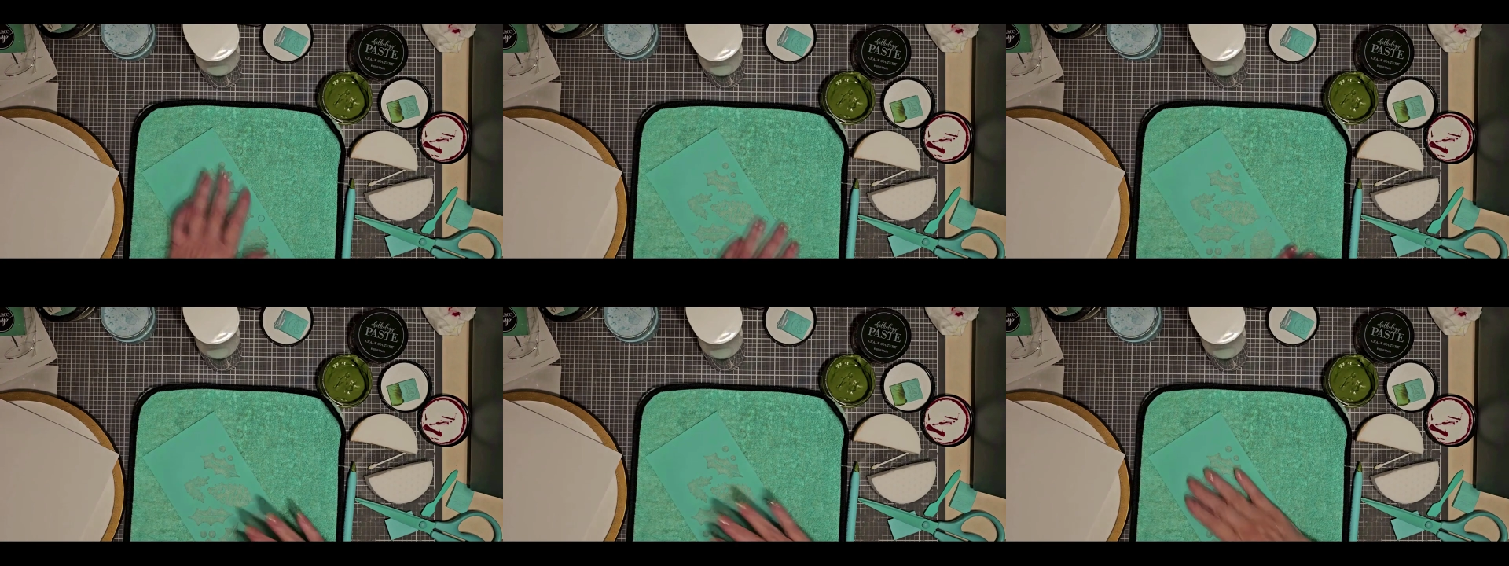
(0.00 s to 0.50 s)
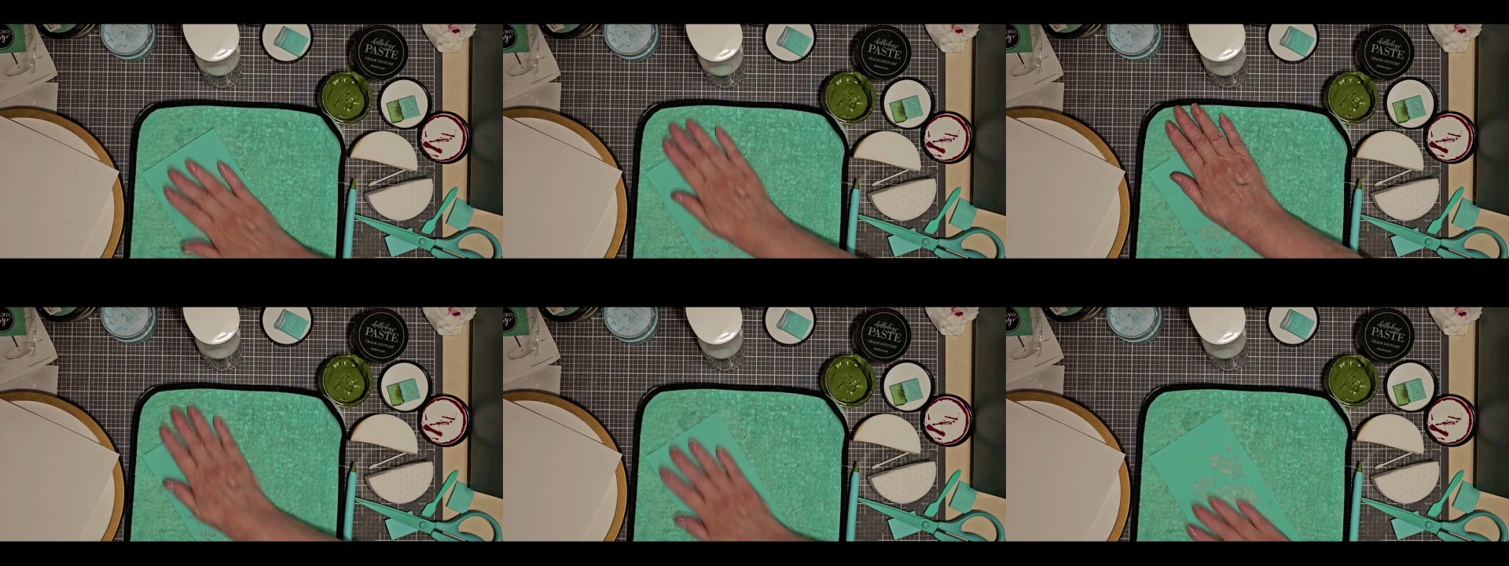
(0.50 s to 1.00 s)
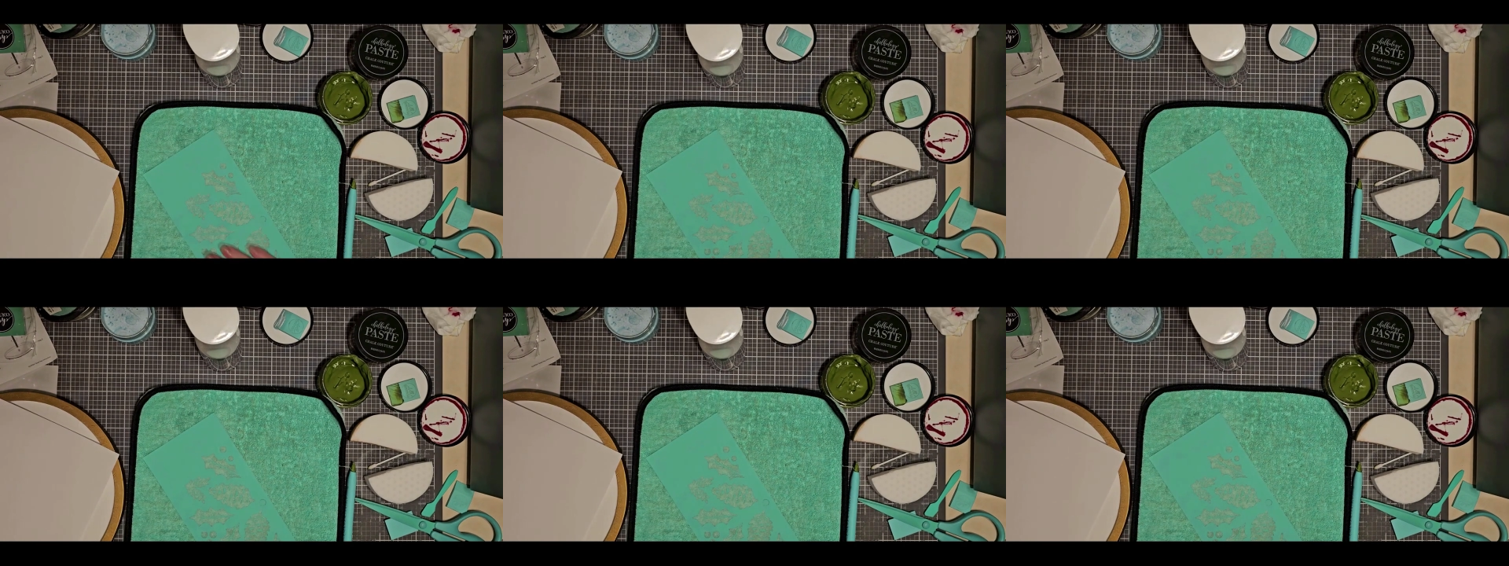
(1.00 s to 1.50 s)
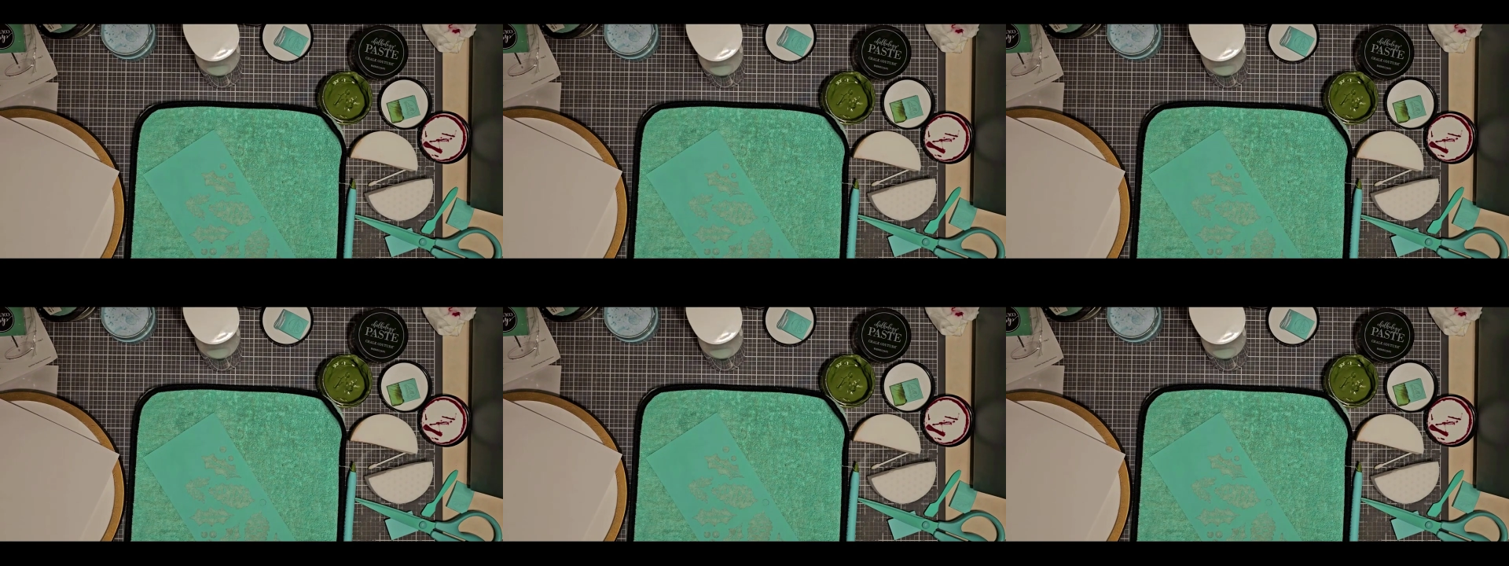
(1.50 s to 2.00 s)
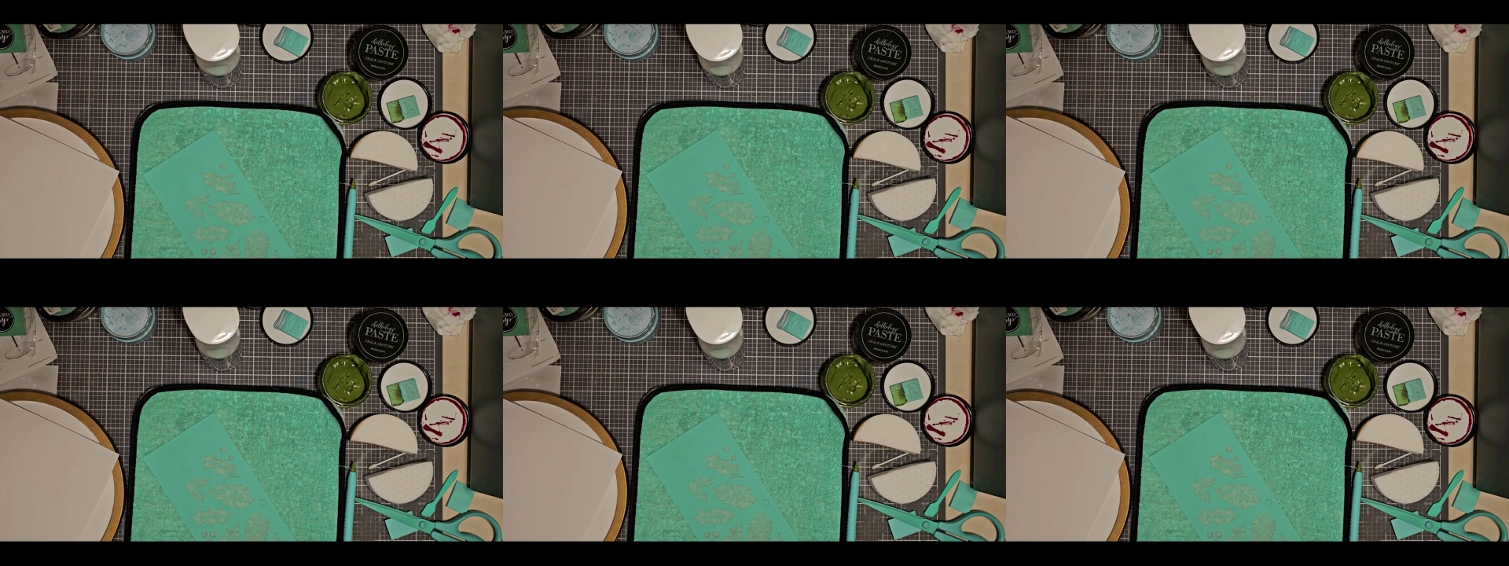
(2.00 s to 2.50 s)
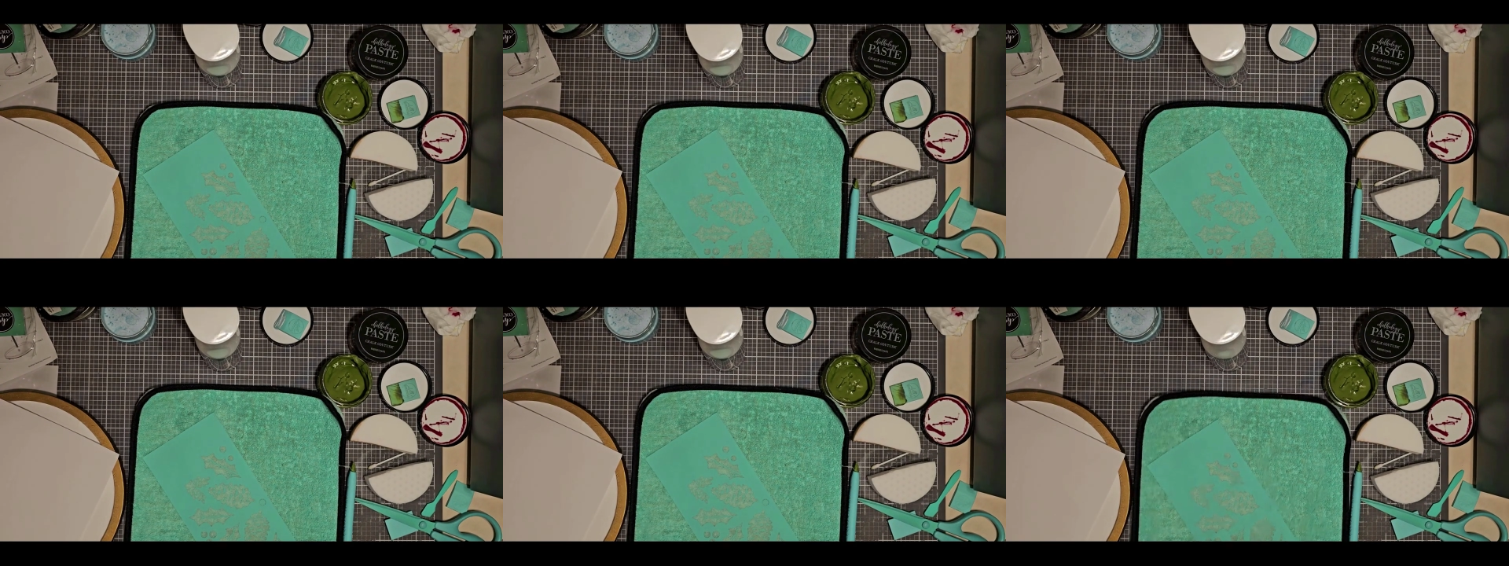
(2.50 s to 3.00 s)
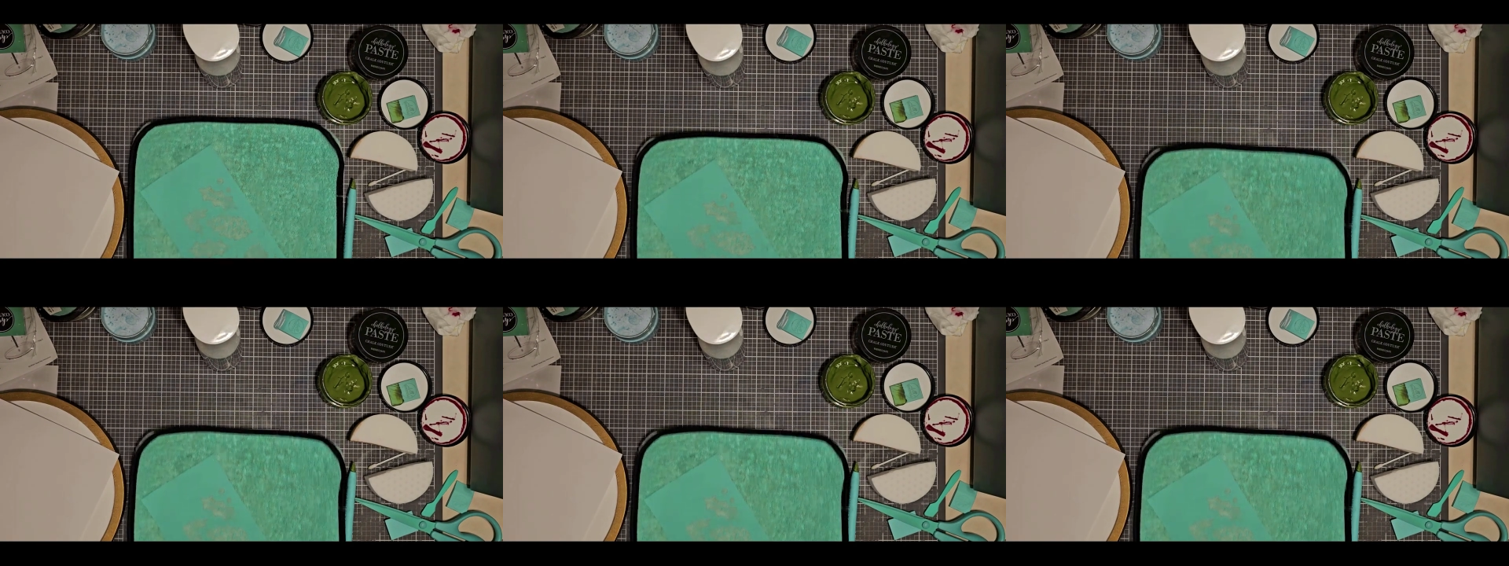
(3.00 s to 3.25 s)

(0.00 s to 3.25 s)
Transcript: Nobody's mouth can be seen.